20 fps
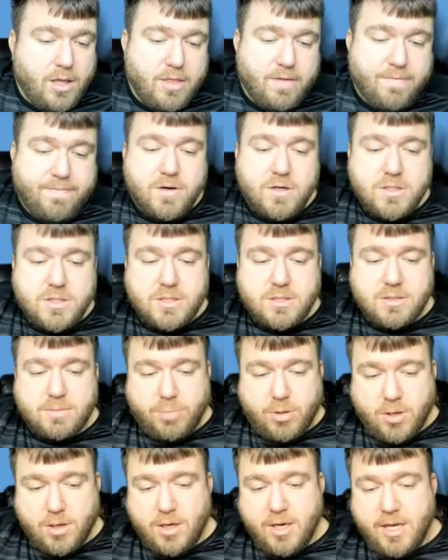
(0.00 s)
The first
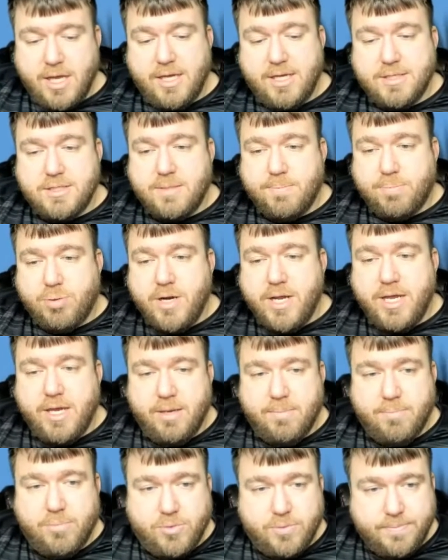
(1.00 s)
part is the
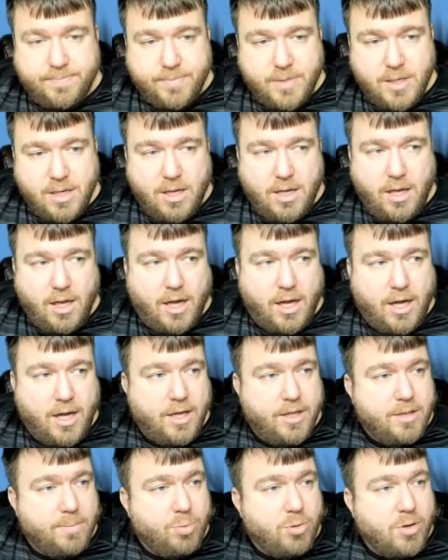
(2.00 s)
preamble.
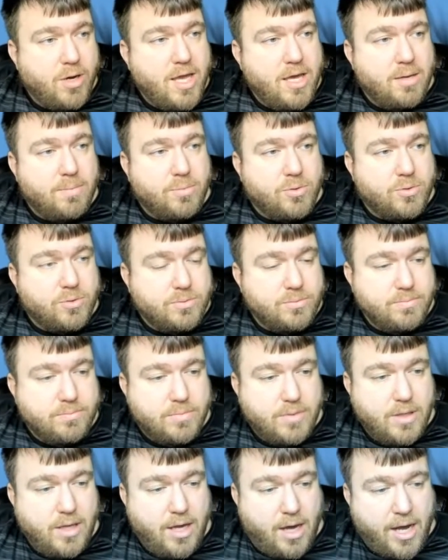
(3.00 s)
The preamble,
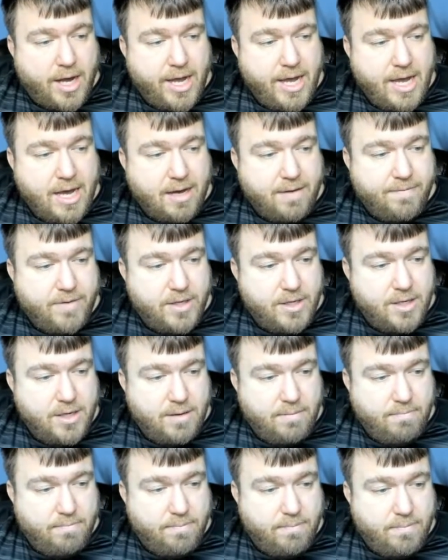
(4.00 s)
I have it
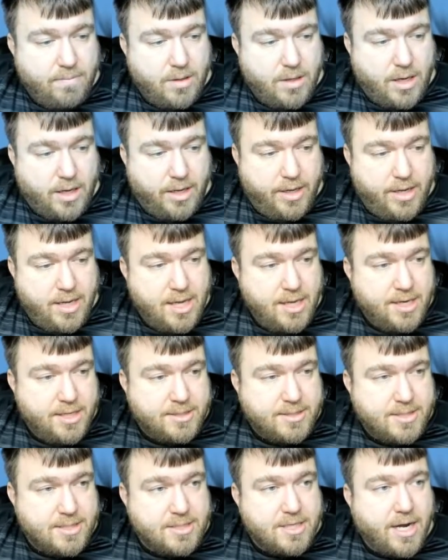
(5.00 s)
in
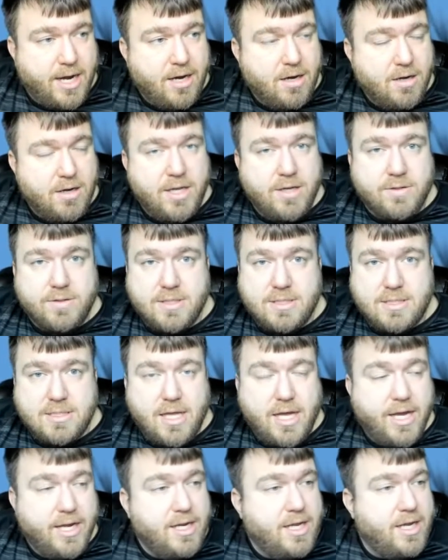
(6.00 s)
its entirety on the
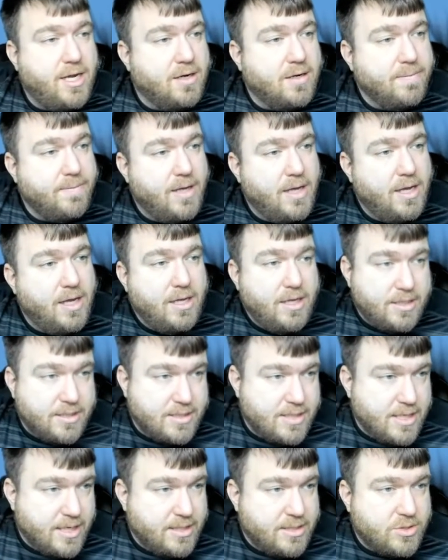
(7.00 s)
slide here,
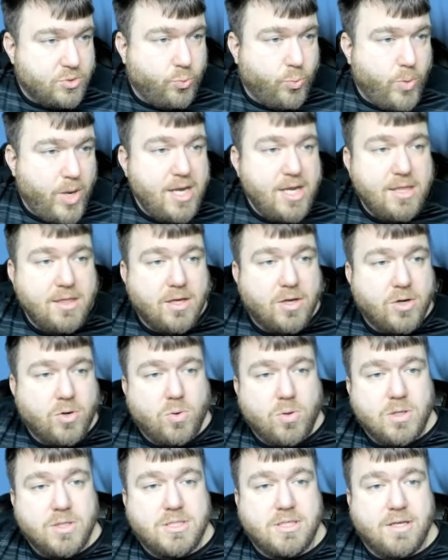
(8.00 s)
says, when in the
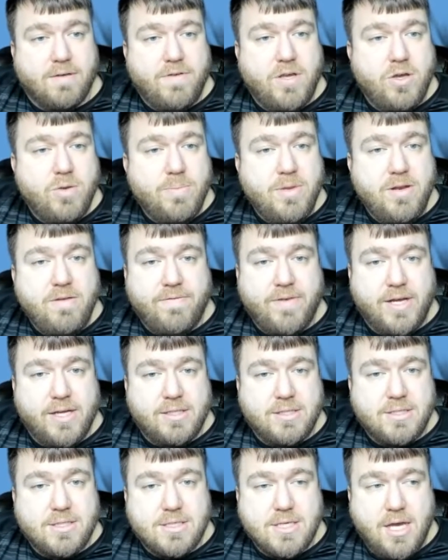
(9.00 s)
course of human
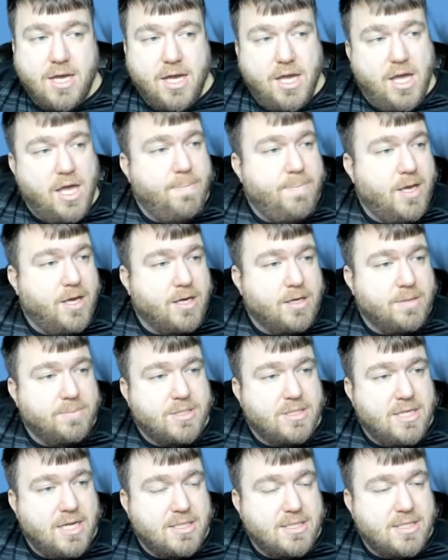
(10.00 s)
events it
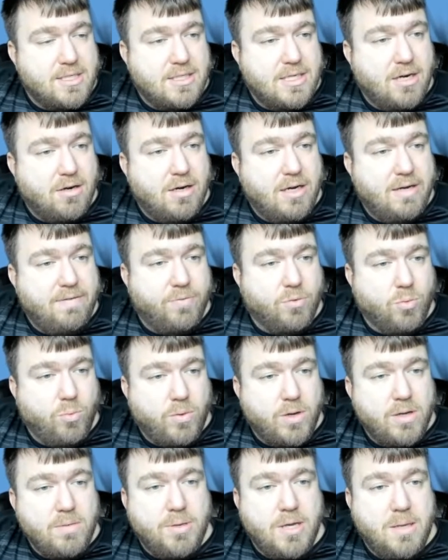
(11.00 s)
becomes necessary for
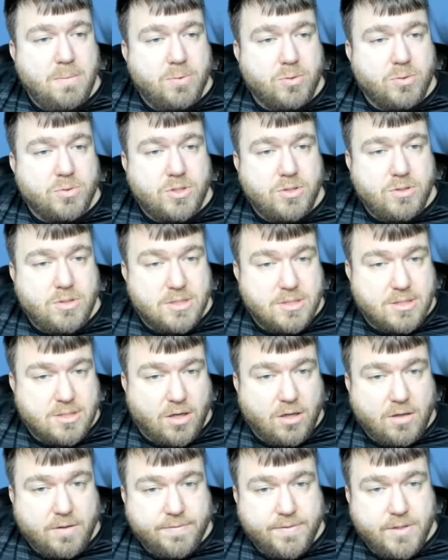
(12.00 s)
one people to
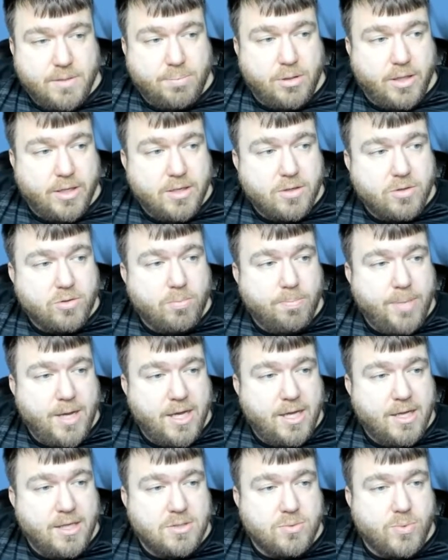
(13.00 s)
dissolve the political
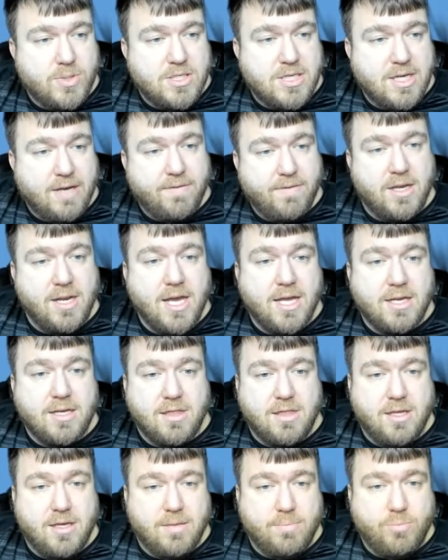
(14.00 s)
bands which have
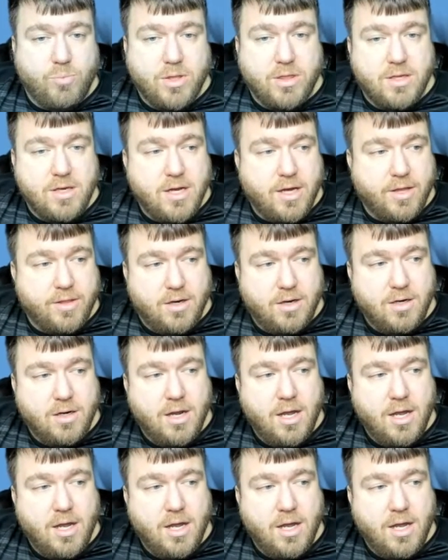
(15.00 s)
connected them with another,